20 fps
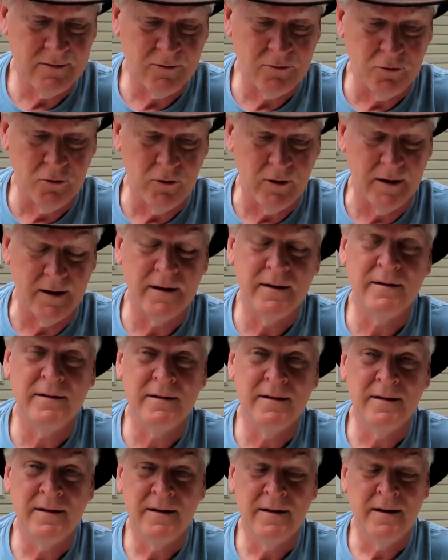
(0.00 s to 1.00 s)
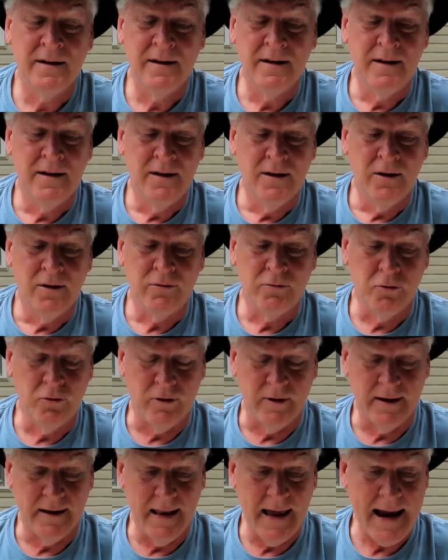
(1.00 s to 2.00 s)
through the
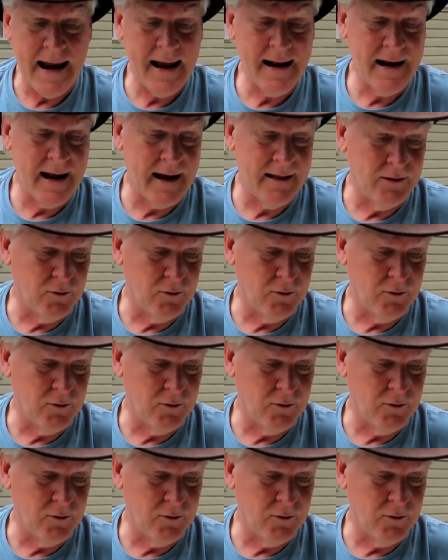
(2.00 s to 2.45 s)
gland on